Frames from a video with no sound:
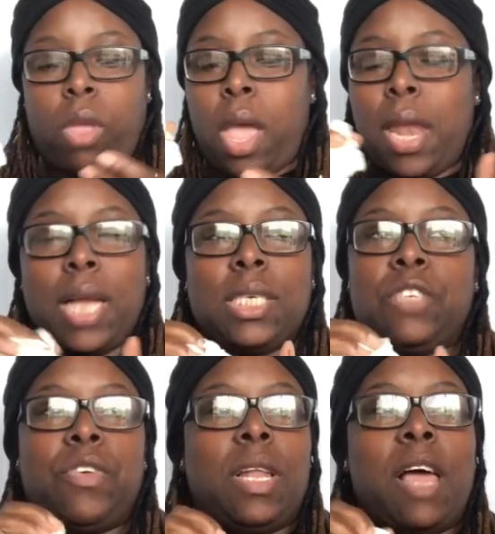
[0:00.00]
And I
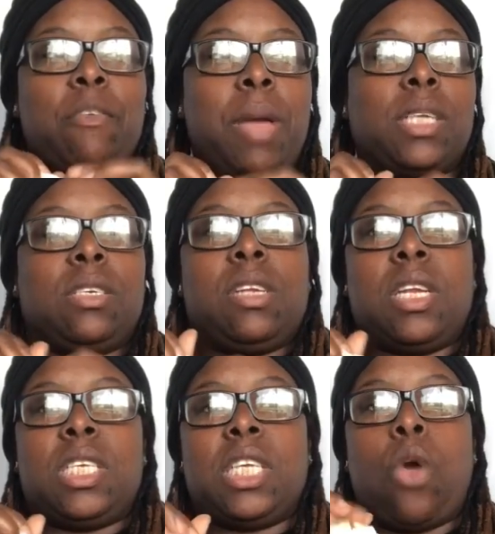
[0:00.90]
just, for the life of me, I just couldn't
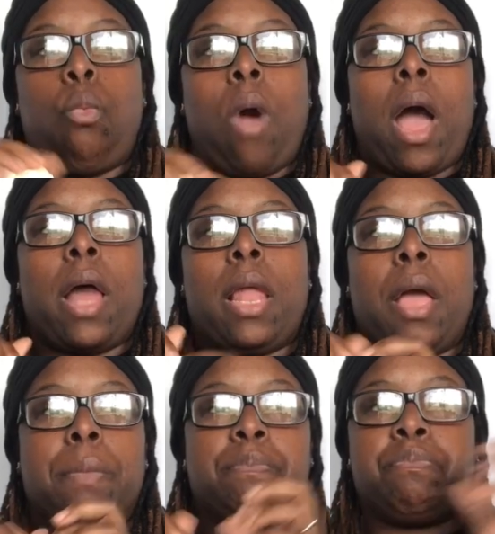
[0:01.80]
understand why, like,